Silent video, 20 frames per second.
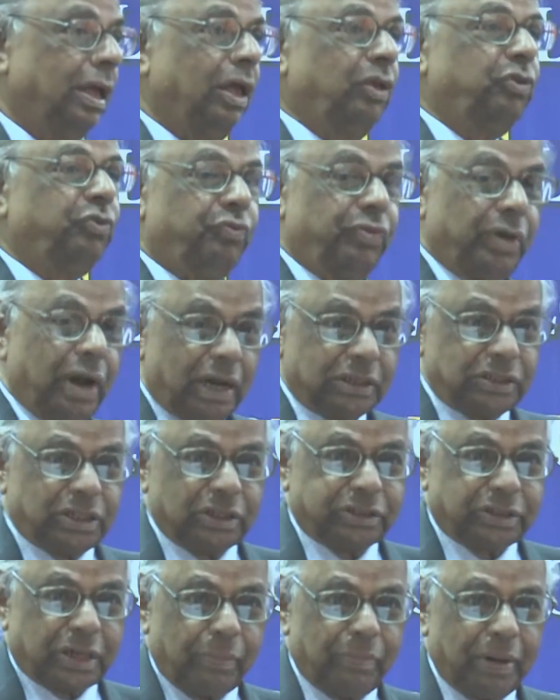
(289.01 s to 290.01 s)
Is
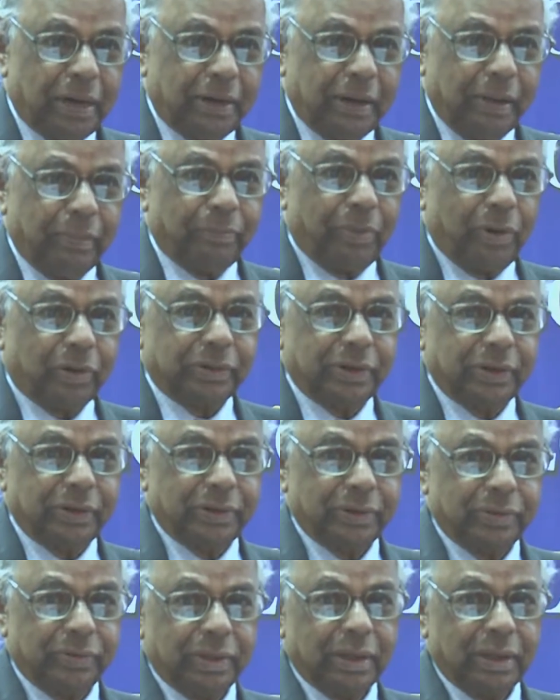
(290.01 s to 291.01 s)
financial stability important?
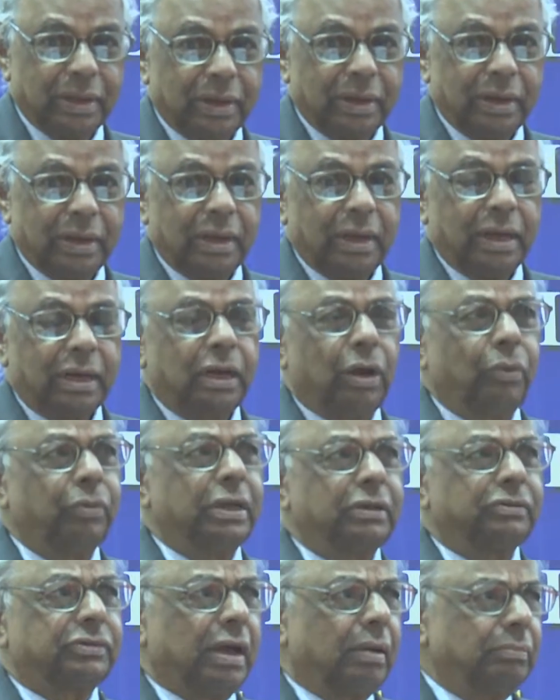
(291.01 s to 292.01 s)
Now,
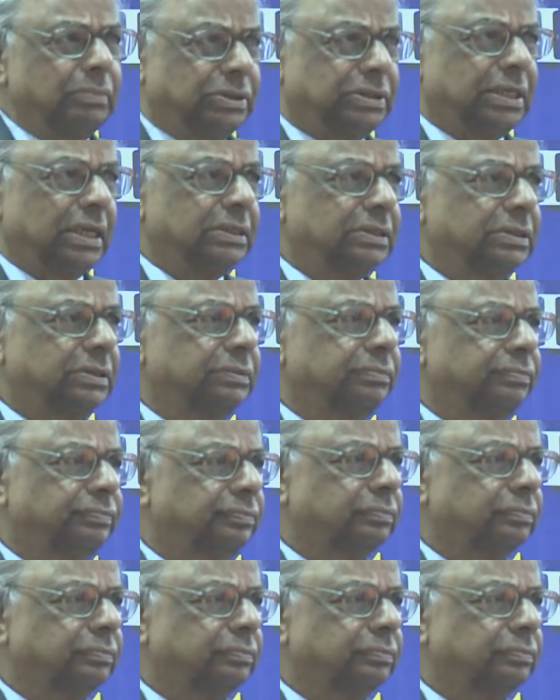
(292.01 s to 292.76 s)
in some sense,